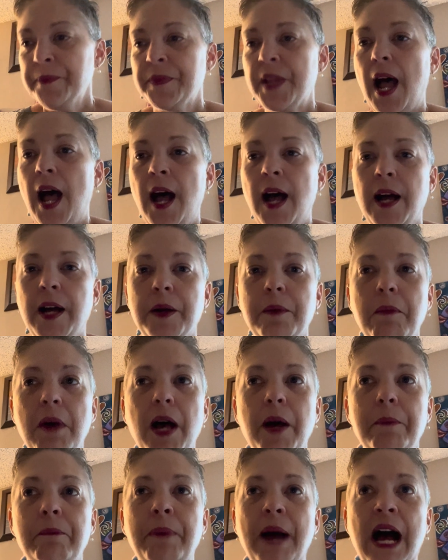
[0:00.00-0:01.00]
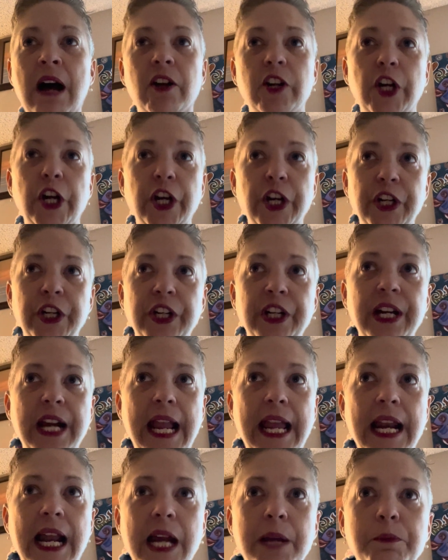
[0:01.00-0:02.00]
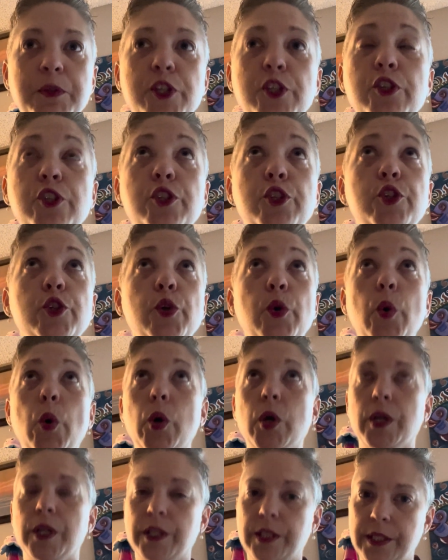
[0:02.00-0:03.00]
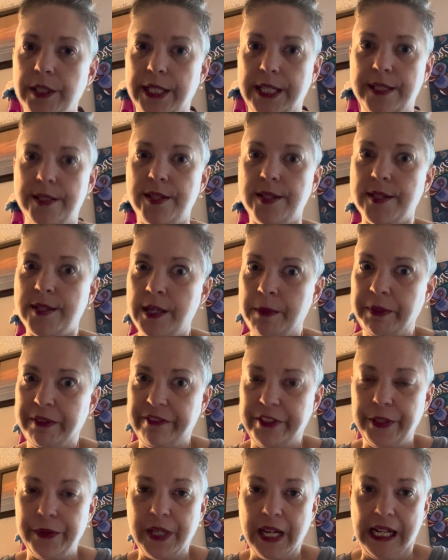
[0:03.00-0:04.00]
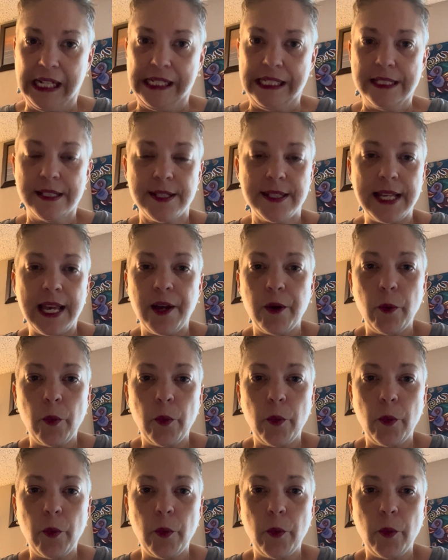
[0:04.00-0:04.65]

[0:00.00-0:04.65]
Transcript: about her, and I'm sure that some of you guys that